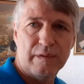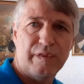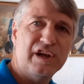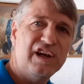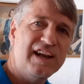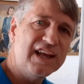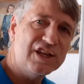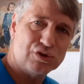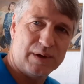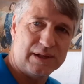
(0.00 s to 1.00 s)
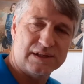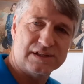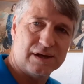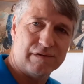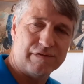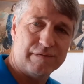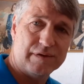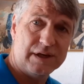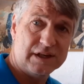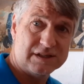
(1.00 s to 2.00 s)
the knee joint itself
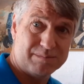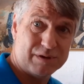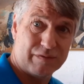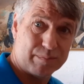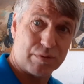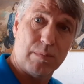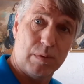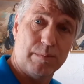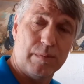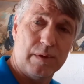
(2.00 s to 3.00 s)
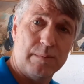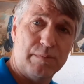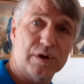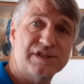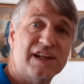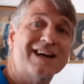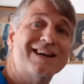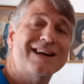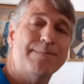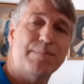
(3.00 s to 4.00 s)
is a bit of a problem because there are
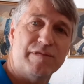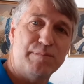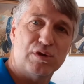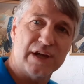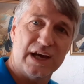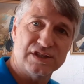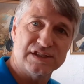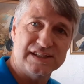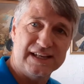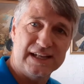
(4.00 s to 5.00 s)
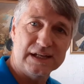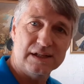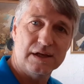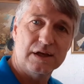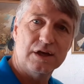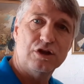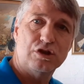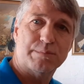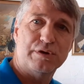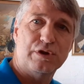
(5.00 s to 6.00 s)
a couple of mutations needed
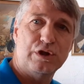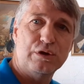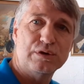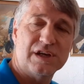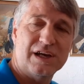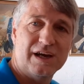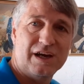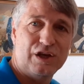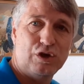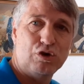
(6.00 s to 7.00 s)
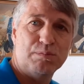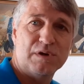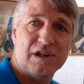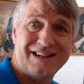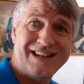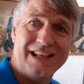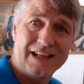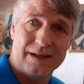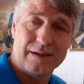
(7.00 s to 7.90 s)
to produce a human knee.